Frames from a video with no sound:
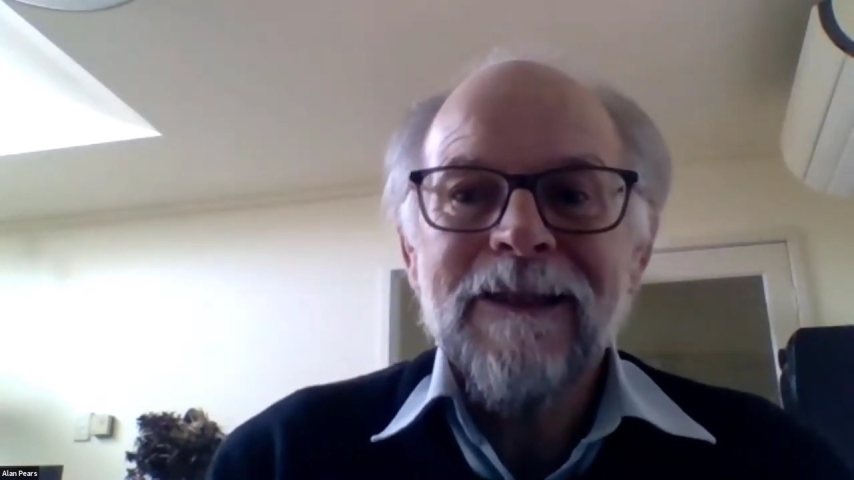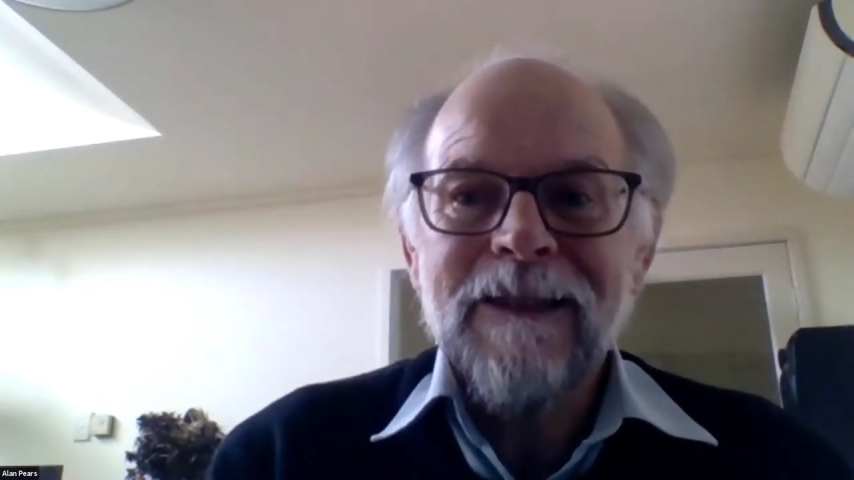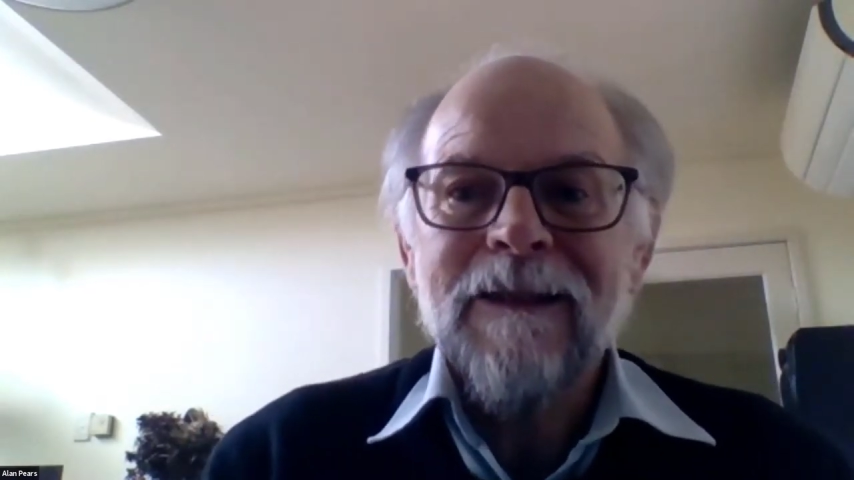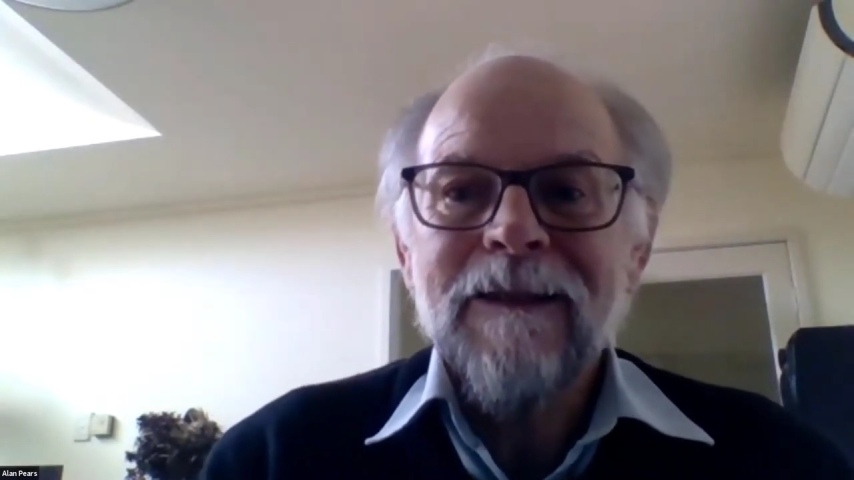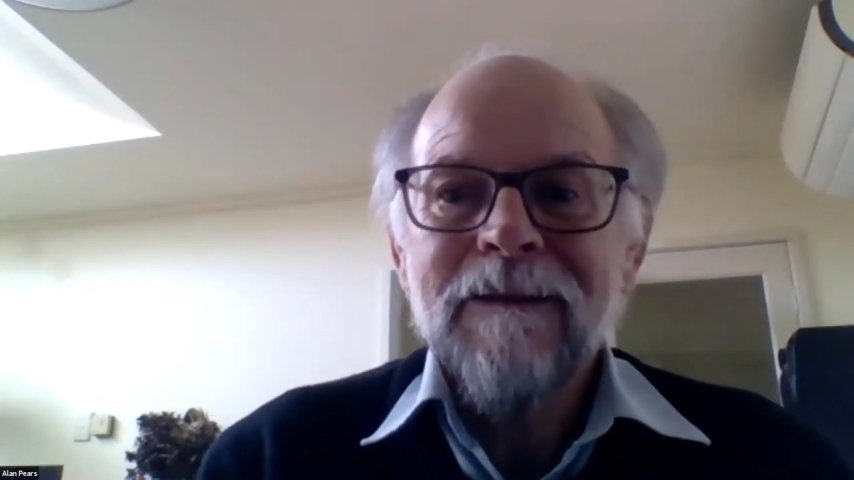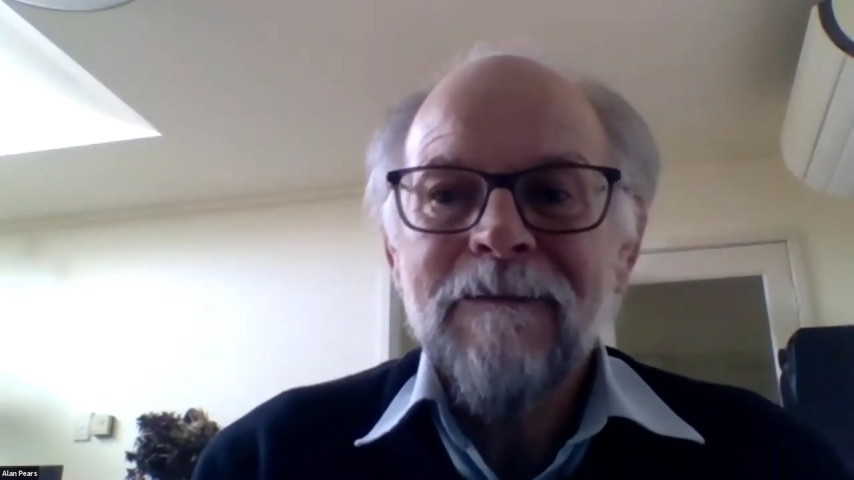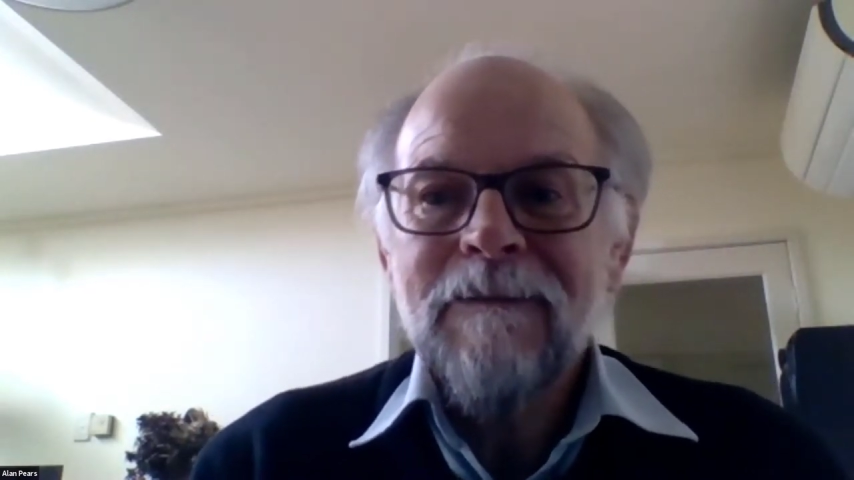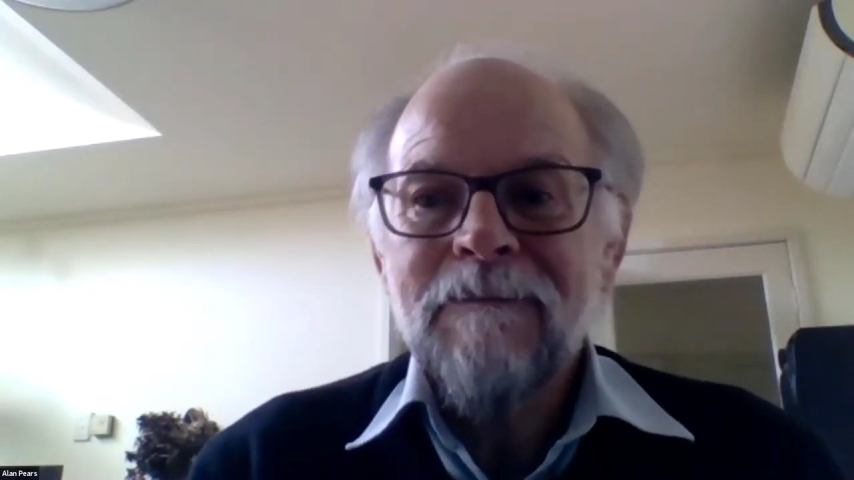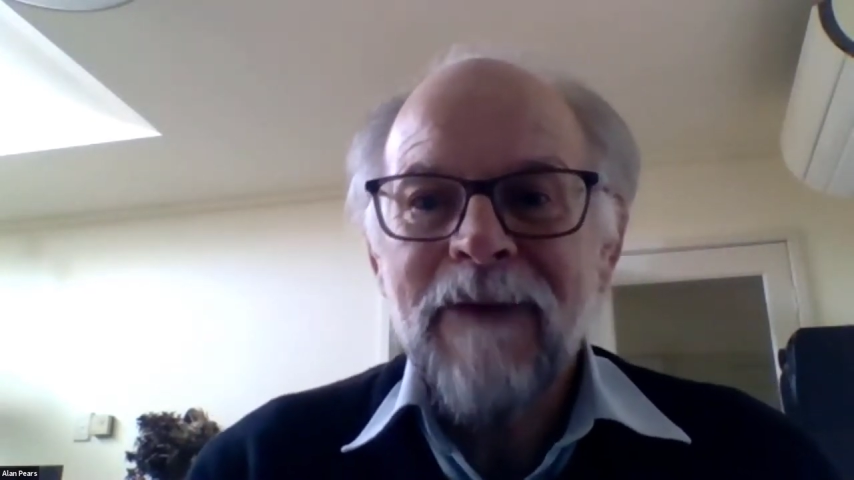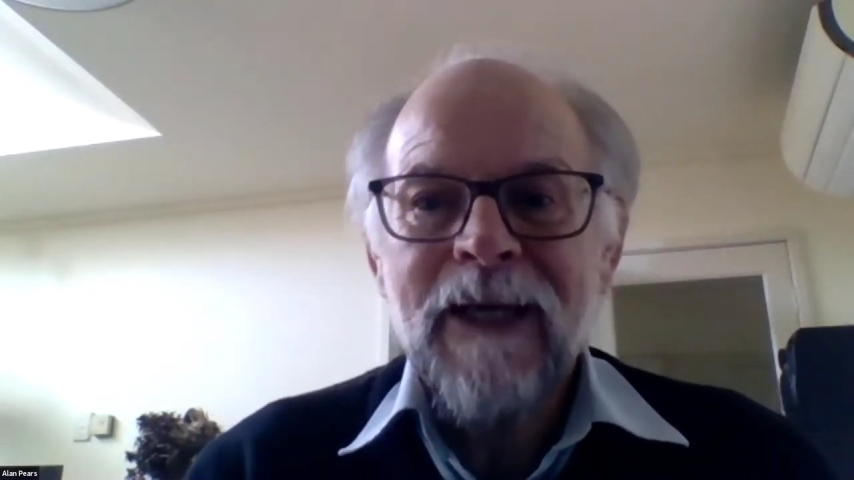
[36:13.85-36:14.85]
that
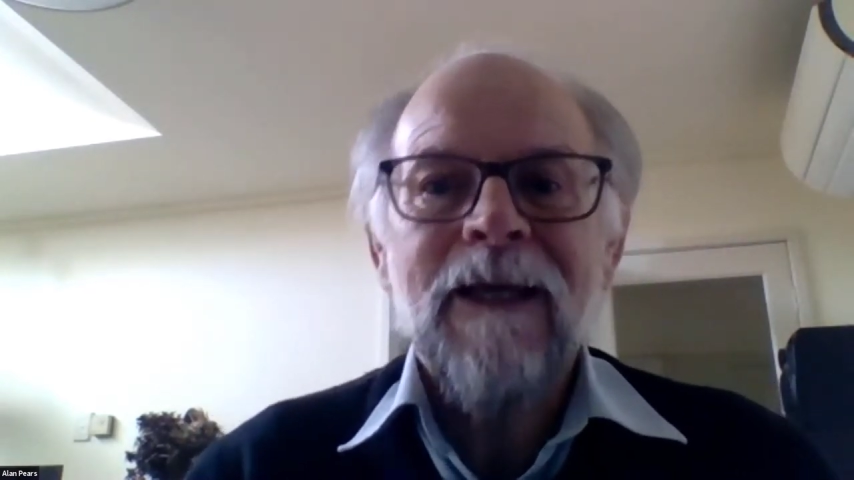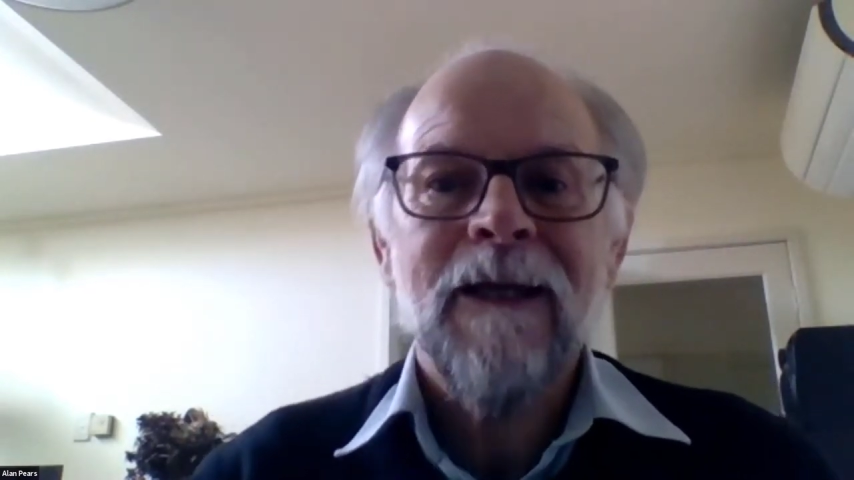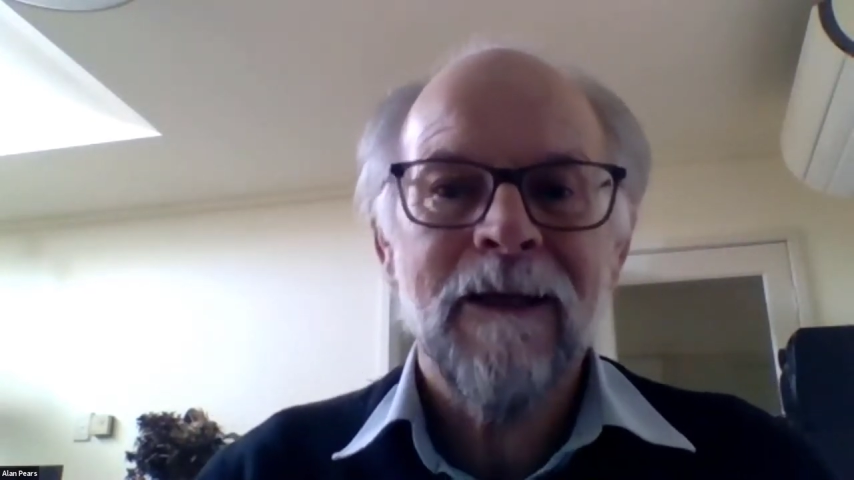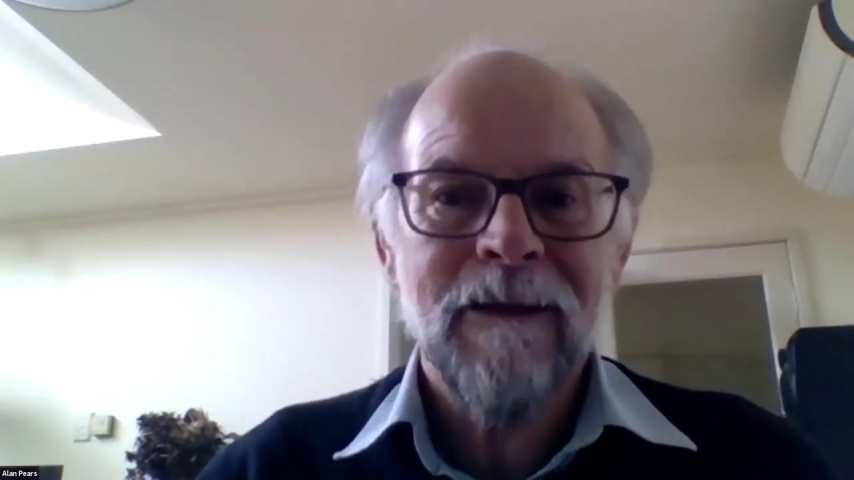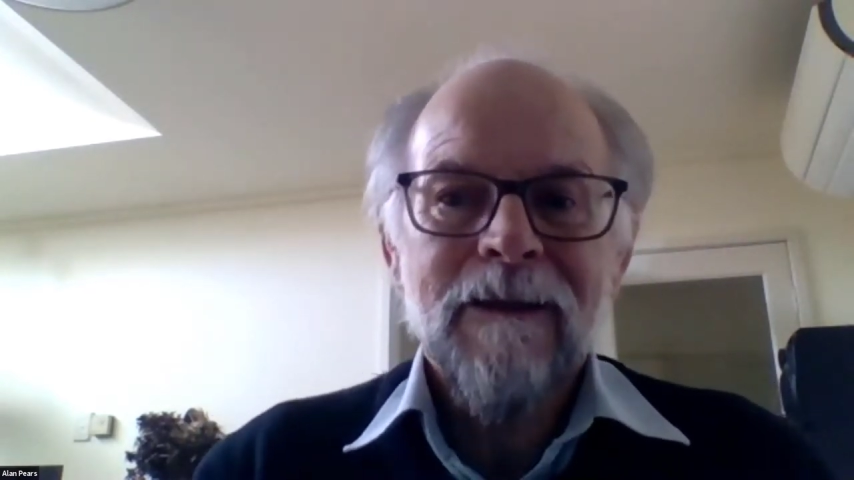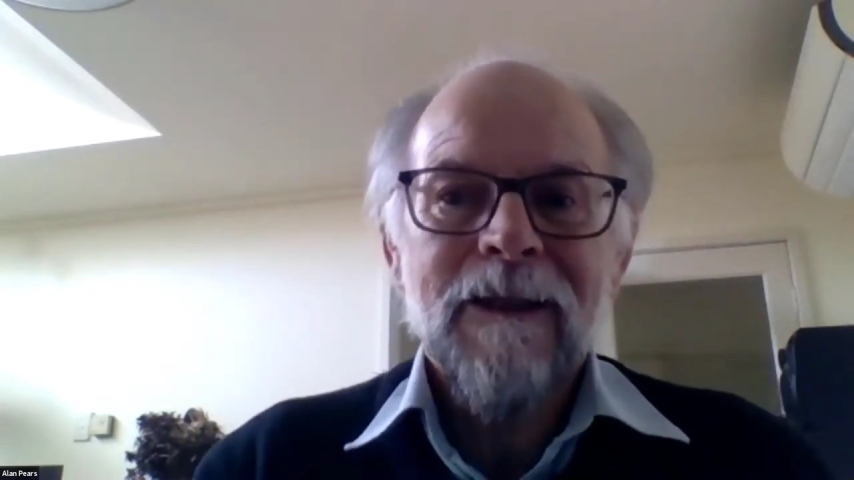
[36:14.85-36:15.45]
making